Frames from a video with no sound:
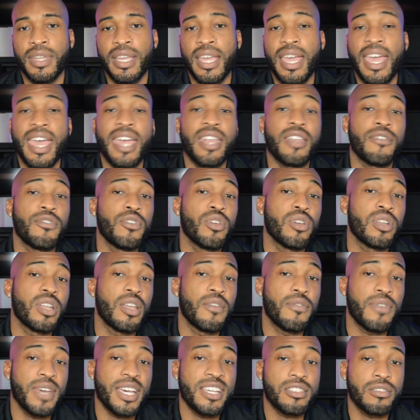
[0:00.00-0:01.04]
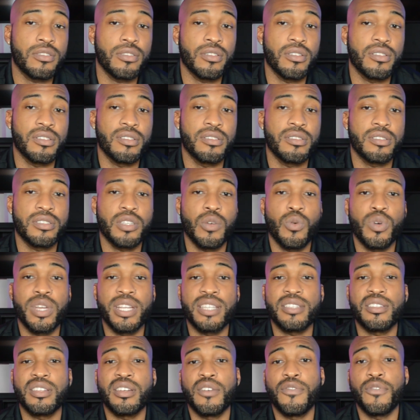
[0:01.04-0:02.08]
And if you're an investor, someone that's
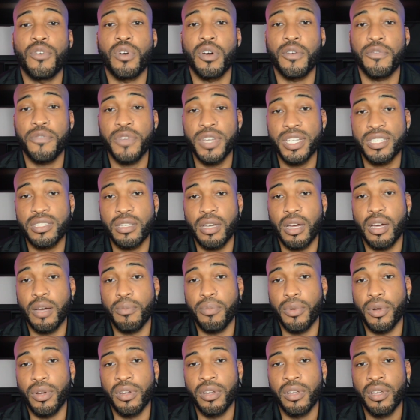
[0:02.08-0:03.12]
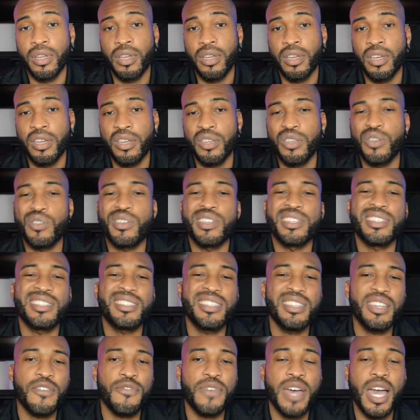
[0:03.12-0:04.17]
looking for a fixer-upper, you can
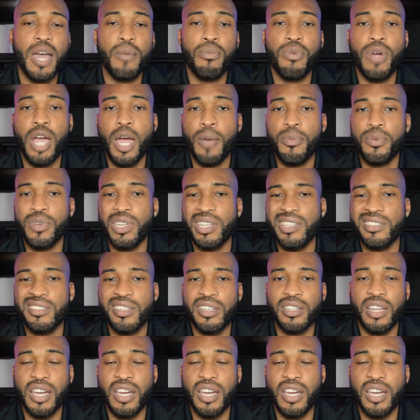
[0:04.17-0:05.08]
still find properties on the